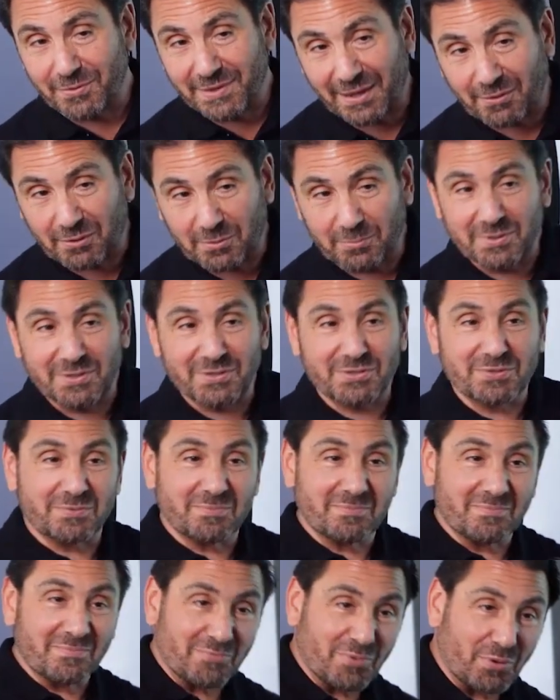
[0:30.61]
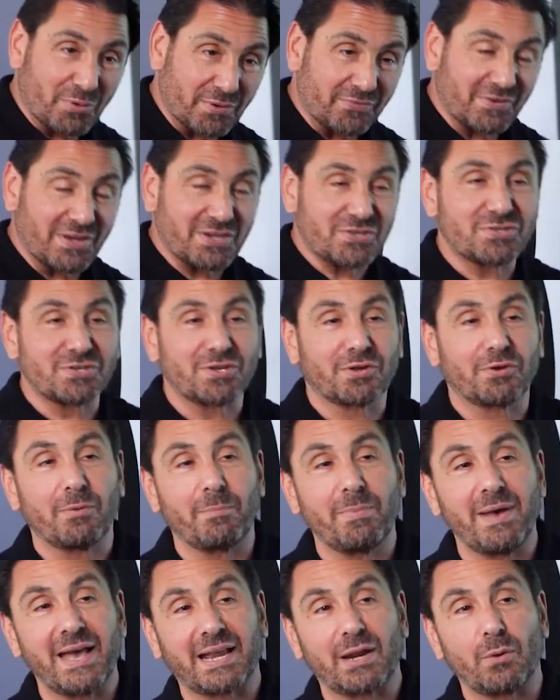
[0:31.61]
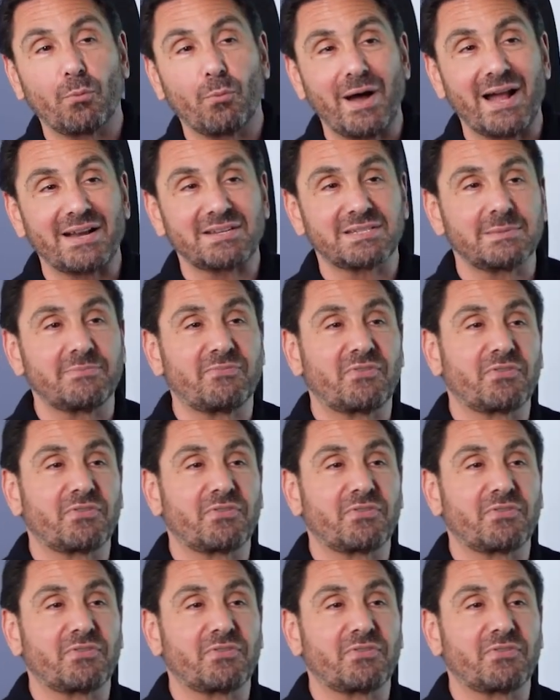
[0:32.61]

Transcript: that will be some motivation to go back and watch them.